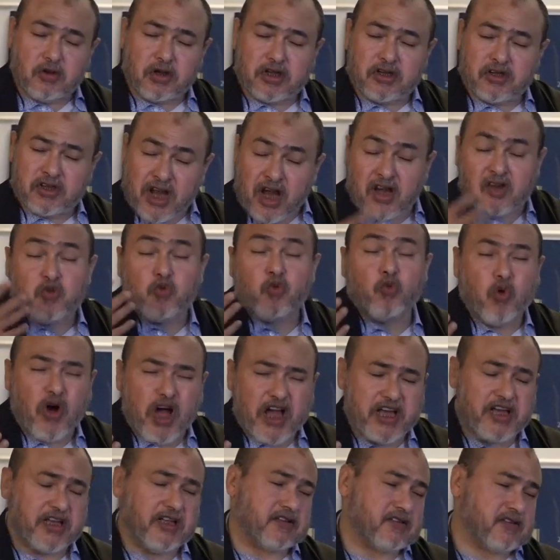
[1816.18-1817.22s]

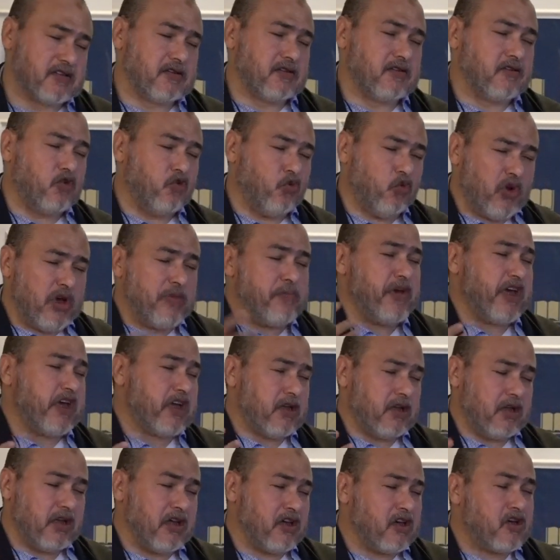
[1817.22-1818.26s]
non-white
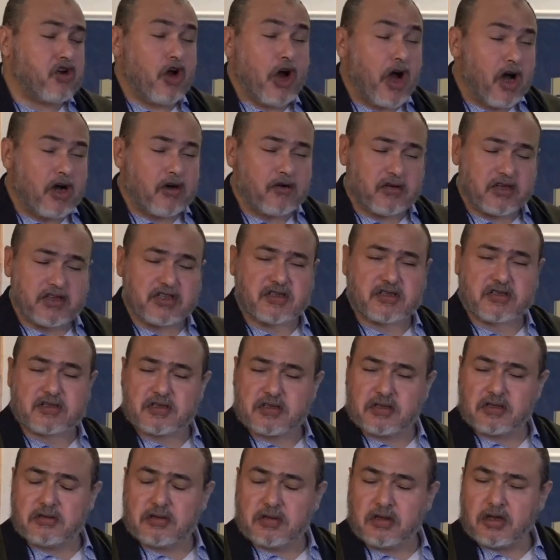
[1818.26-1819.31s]
women in
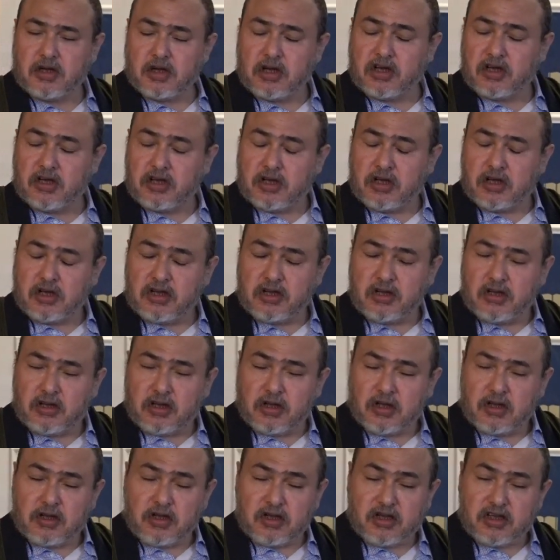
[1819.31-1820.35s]
Congress.
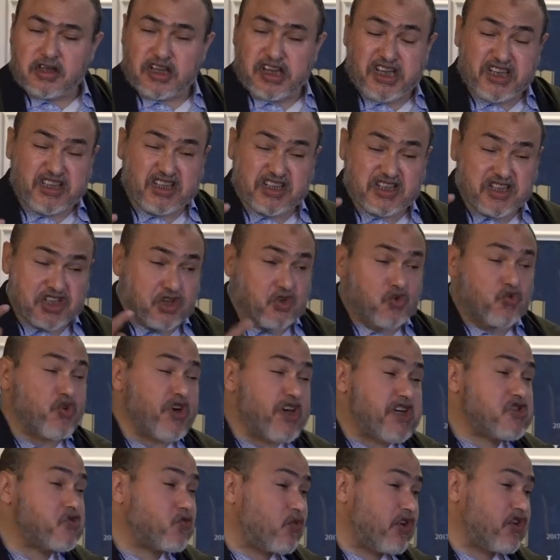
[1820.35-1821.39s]
He
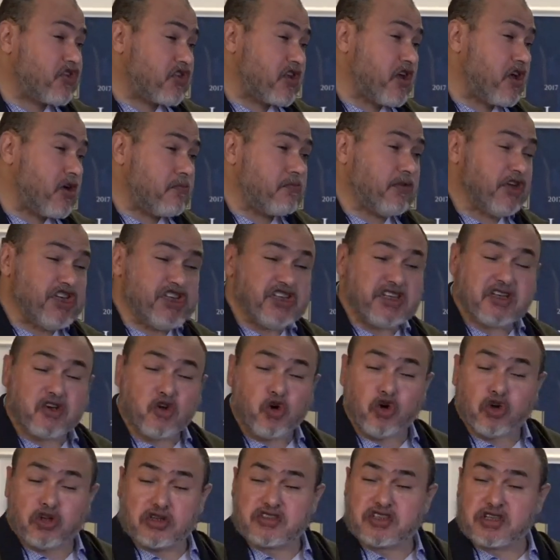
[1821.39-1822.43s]
disagrees with them, he
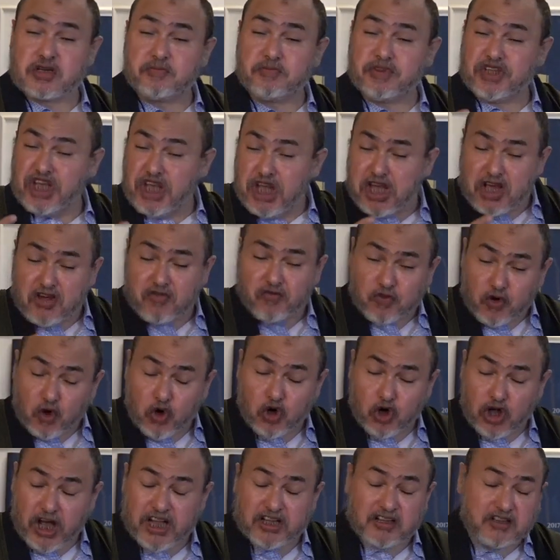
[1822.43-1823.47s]
calls them
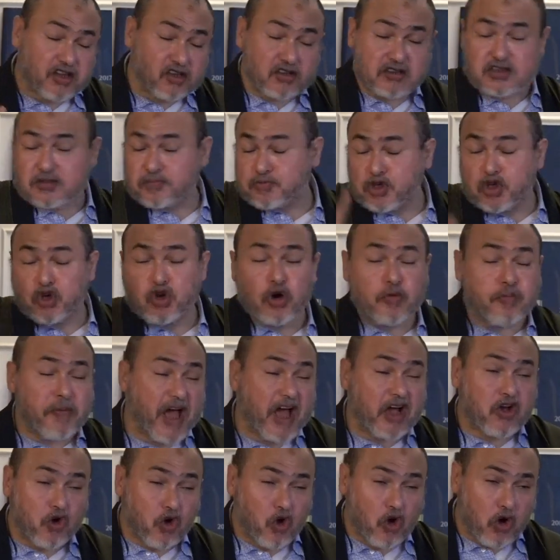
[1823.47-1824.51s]
evil and tells them to go
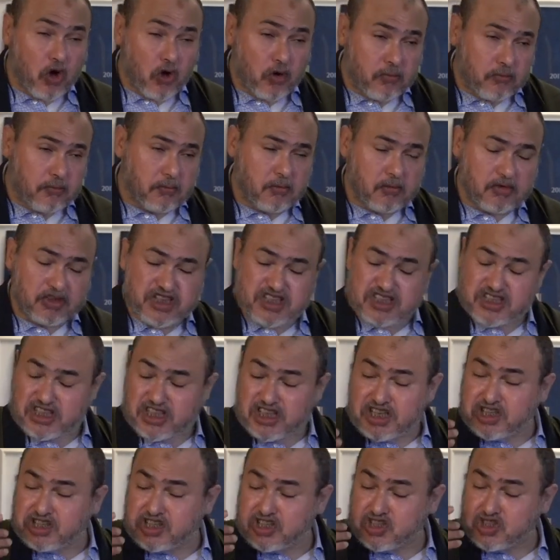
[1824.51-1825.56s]
back home. This
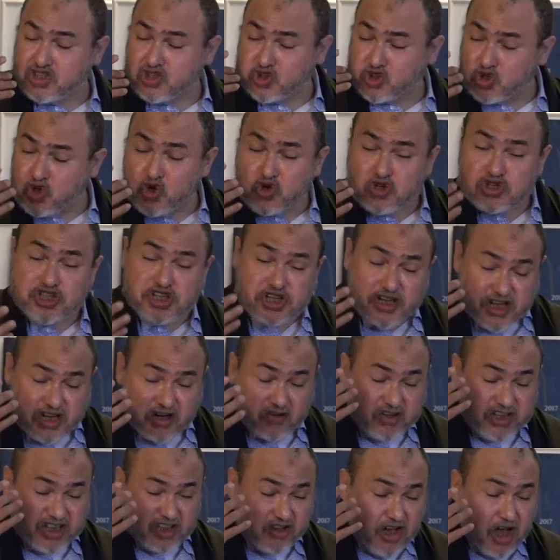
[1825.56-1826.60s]

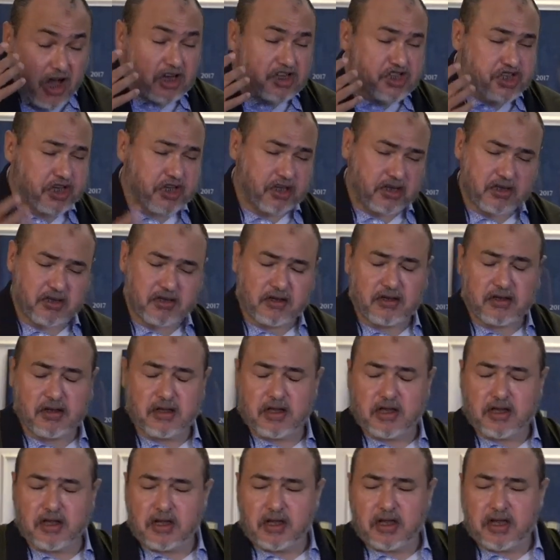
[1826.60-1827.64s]
exclusionary logic
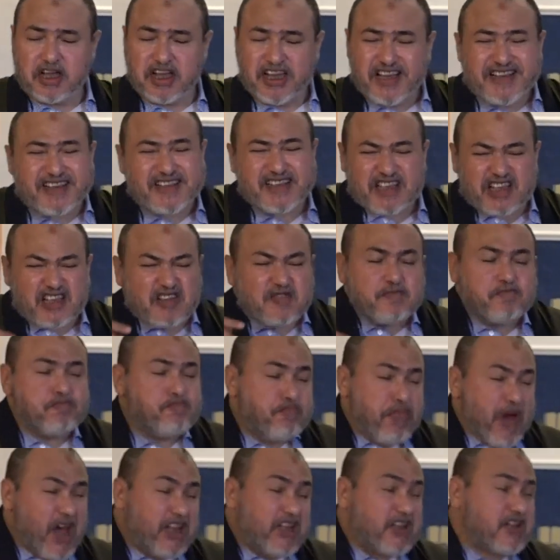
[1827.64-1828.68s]
is
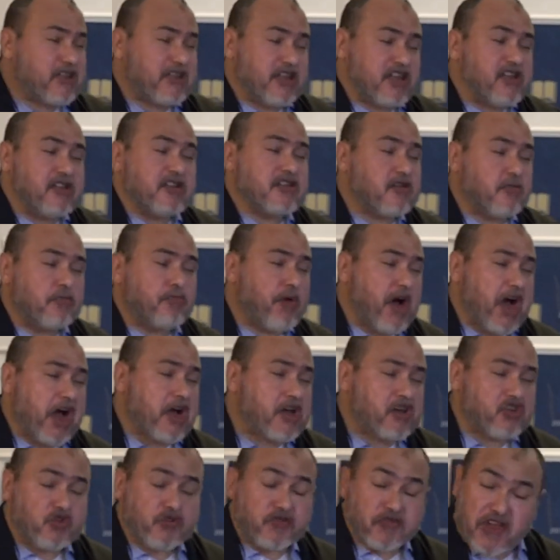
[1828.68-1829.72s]
embedded in the
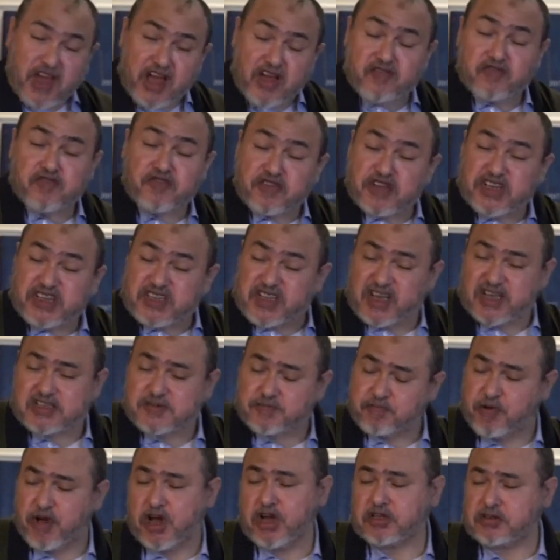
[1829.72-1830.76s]
mind of every
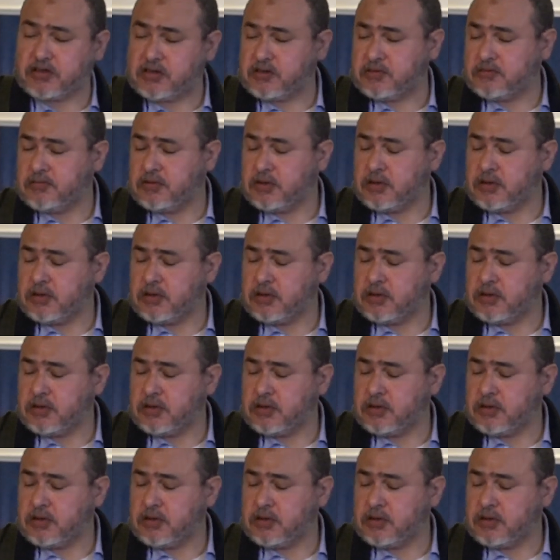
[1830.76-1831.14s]
despot.